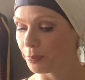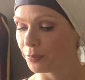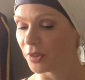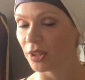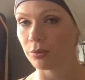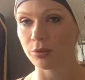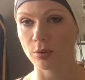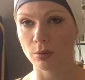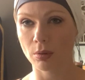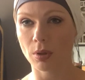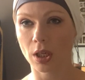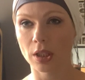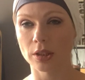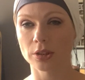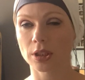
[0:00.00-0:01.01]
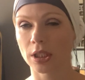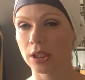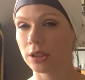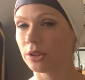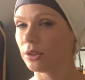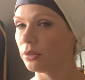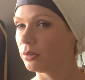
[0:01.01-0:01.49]
If you are
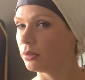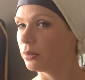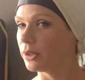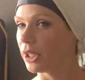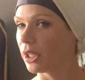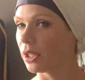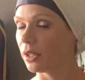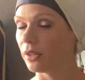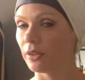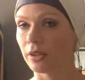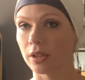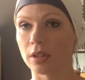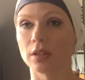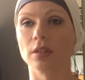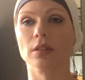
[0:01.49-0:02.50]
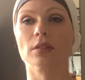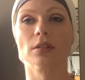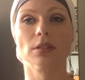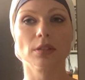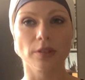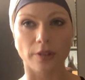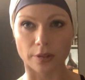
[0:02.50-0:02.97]
trying to get
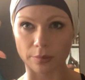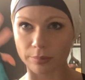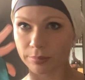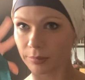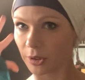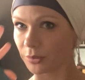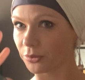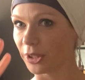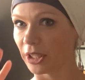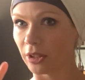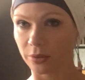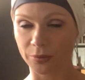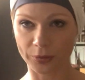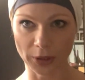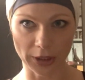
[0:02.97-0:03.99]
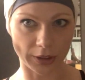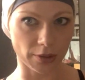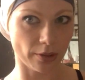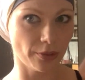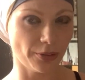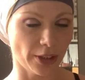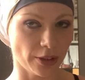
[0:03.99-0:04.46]
the
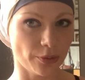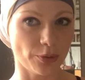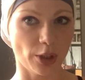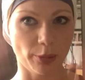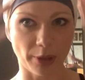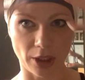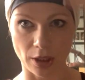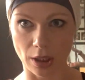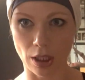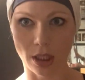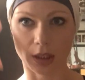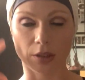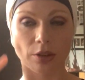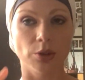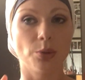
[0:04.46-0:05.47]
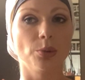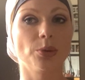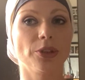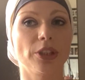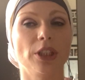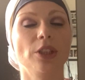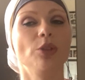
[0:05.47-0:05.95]
face framing and cool
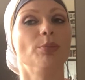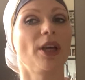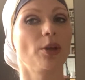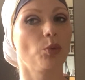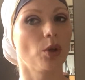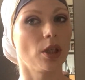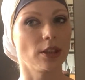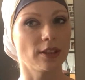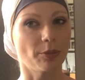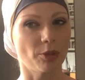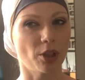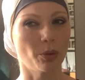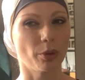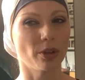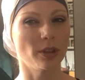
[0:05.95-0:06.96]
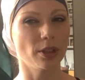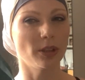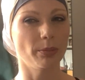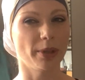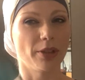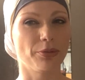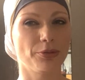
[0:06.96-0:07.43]
thing, you might want something with a little
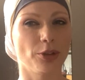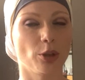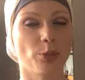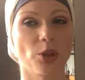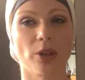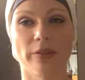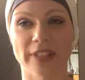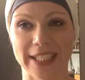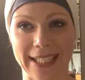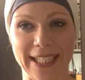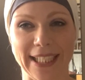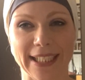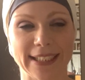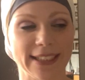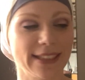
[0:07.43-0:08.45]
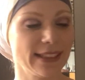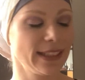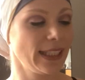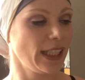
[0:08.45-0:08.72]
bit firmer of a hand.